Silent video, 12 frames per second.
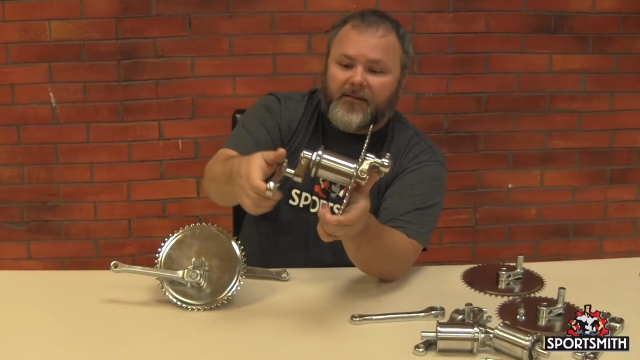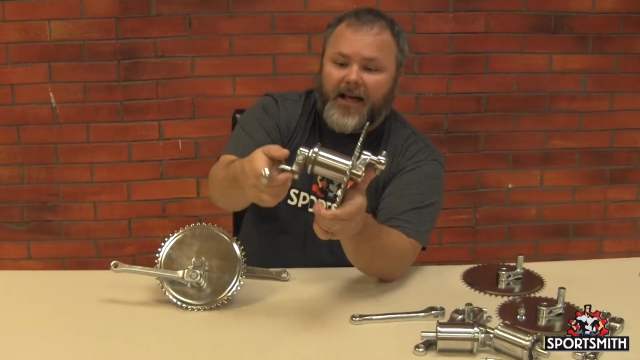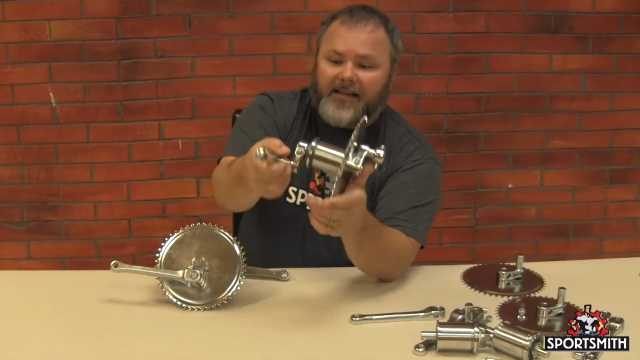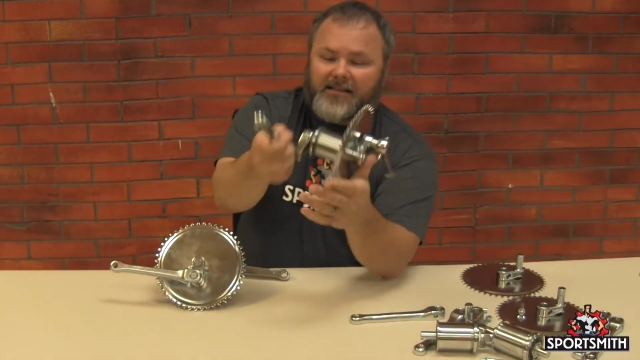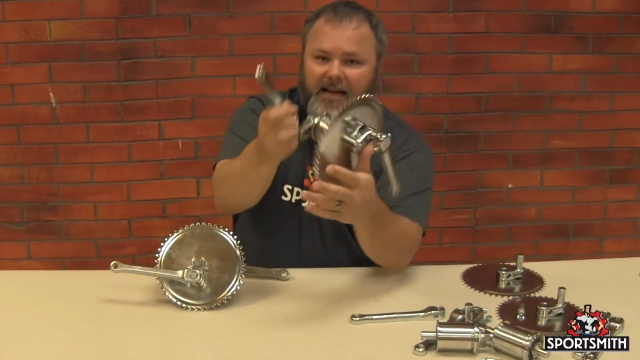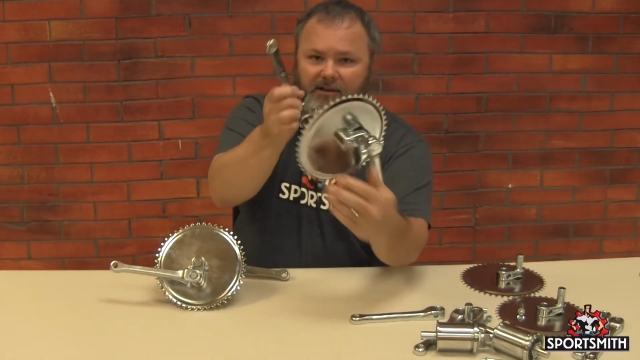
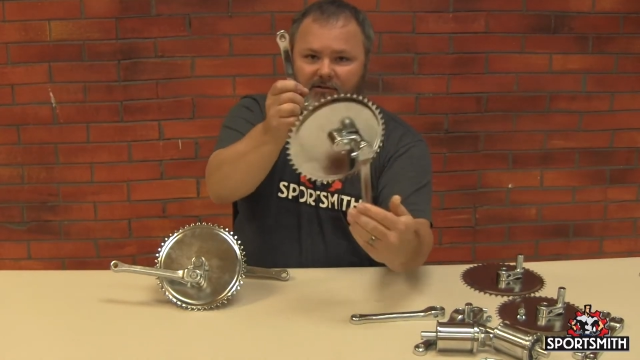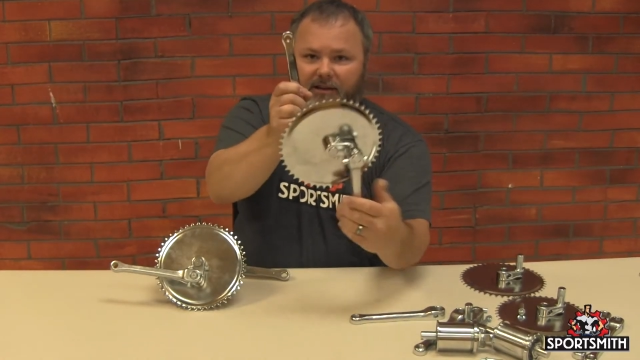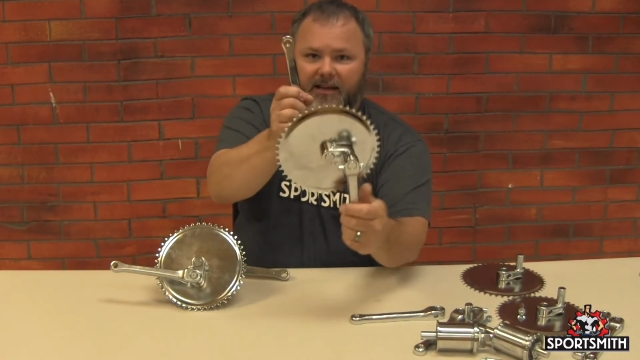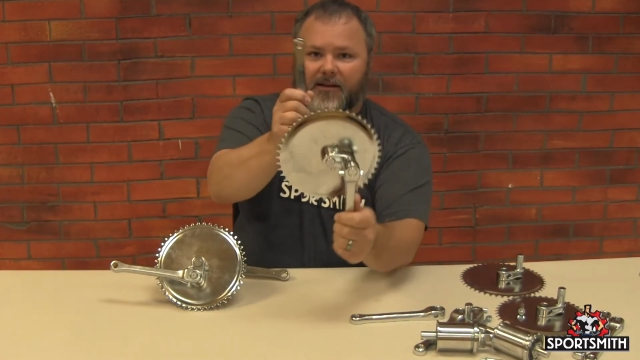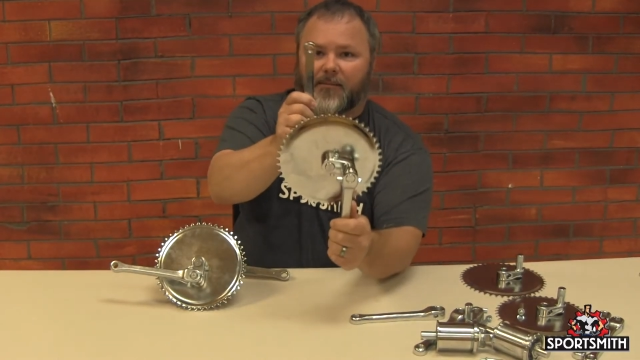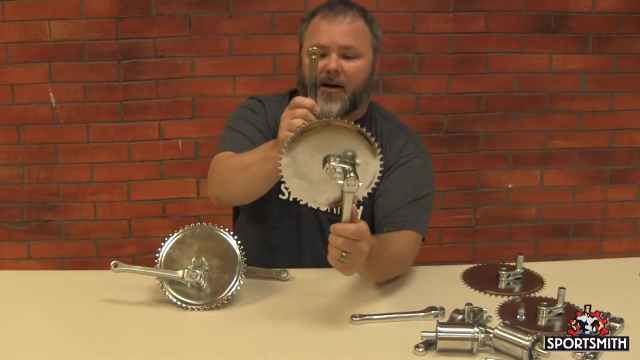That's how you
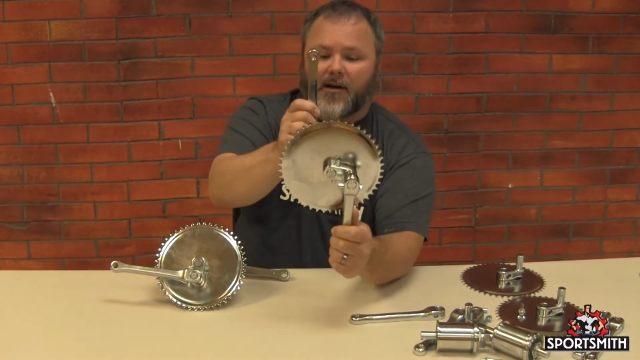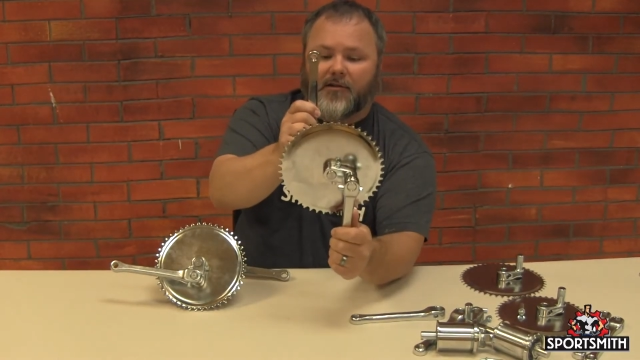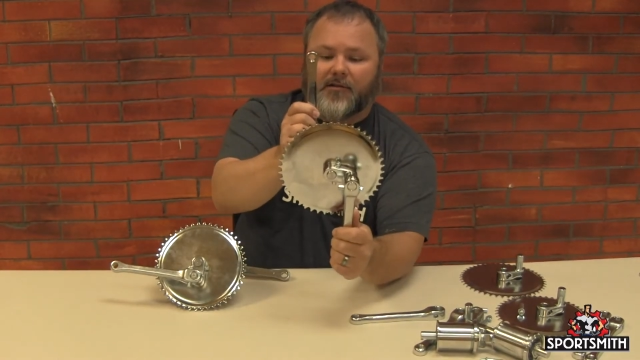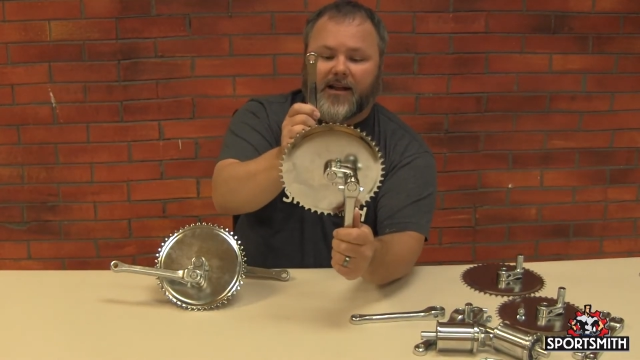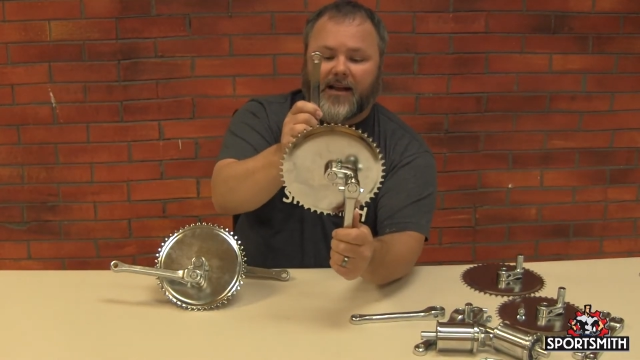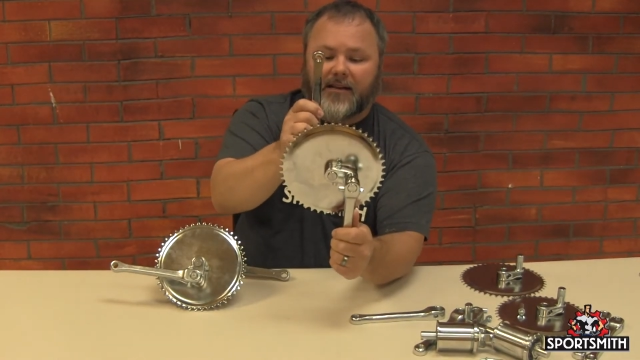get them
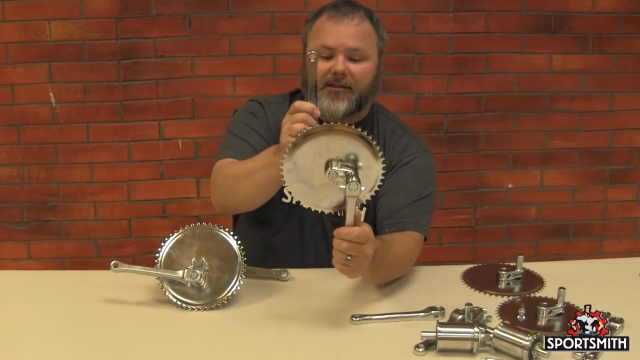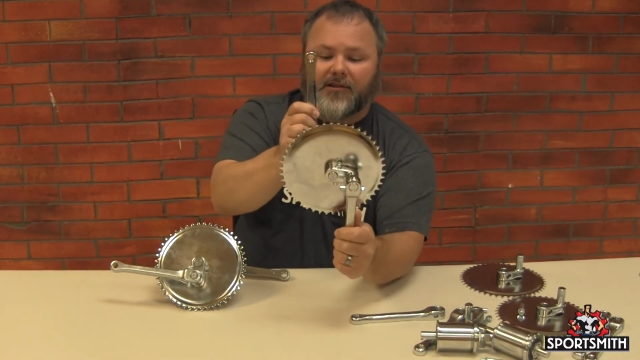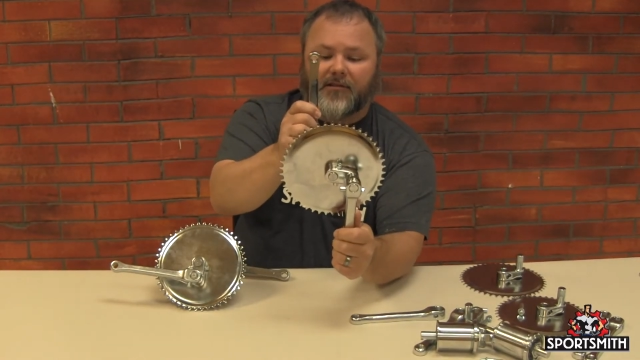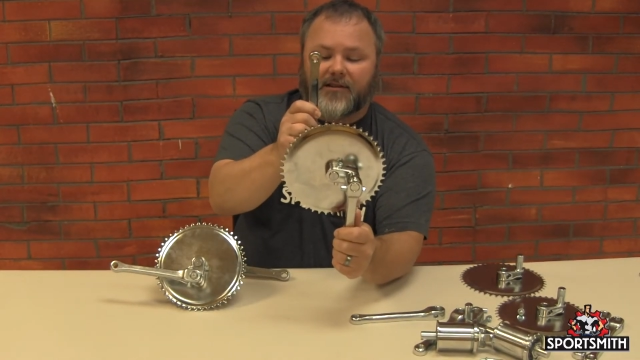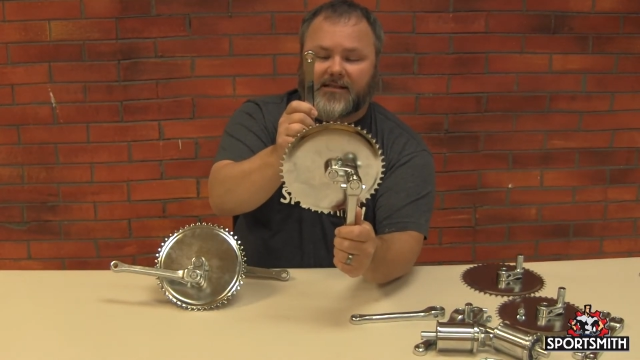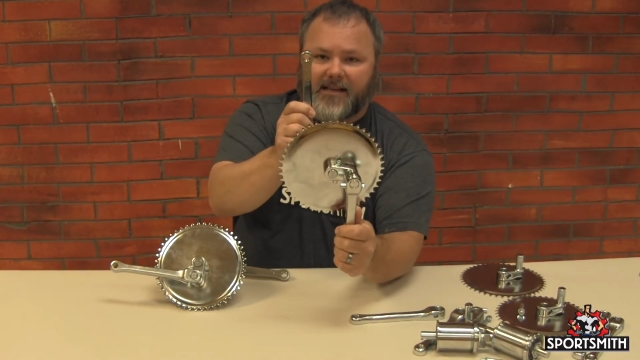180
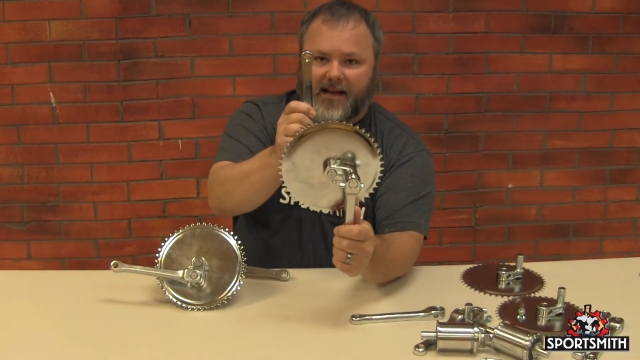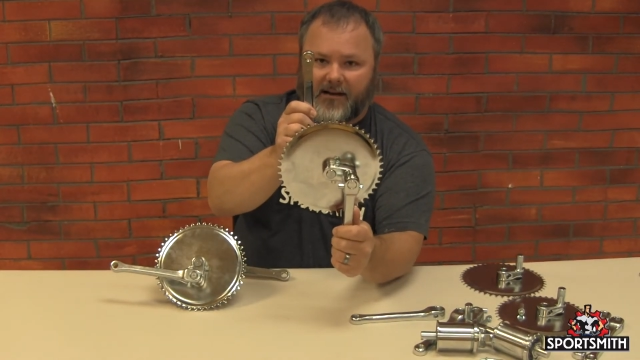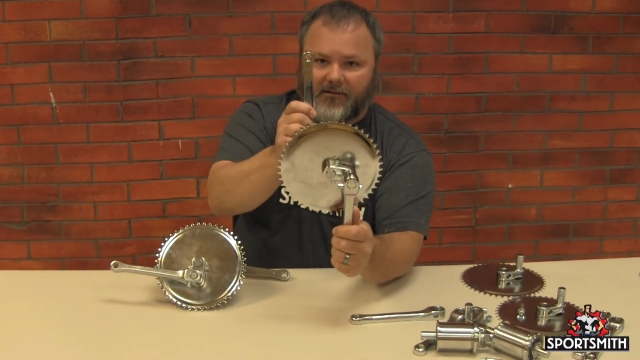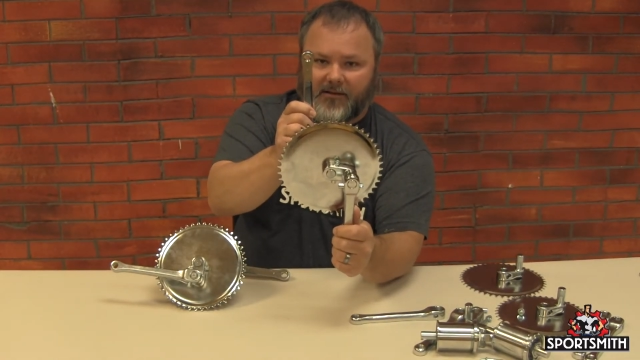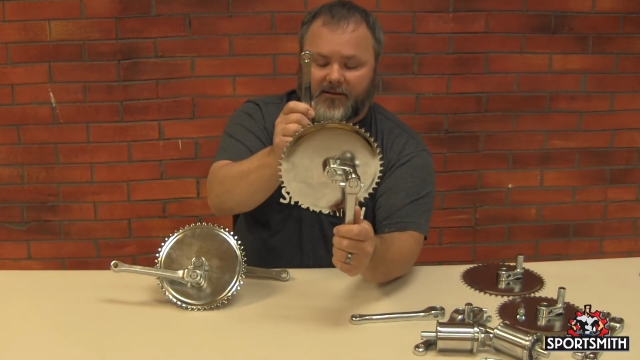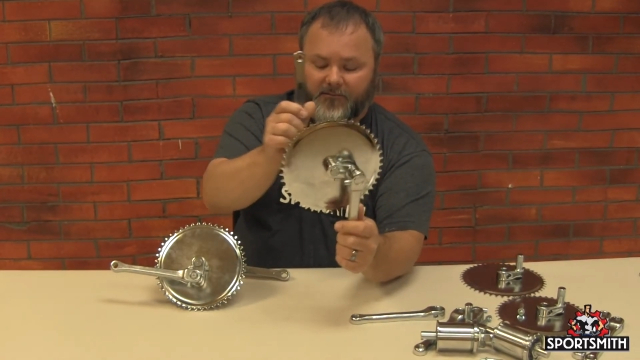degrees
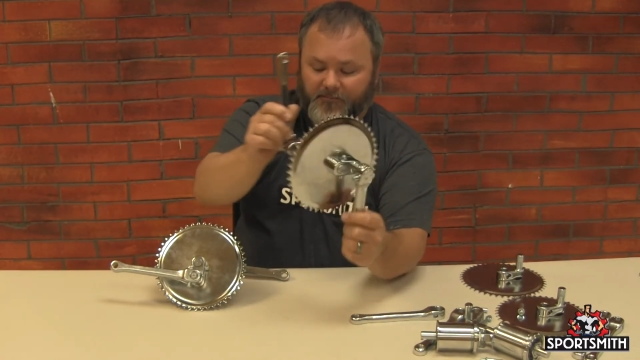out.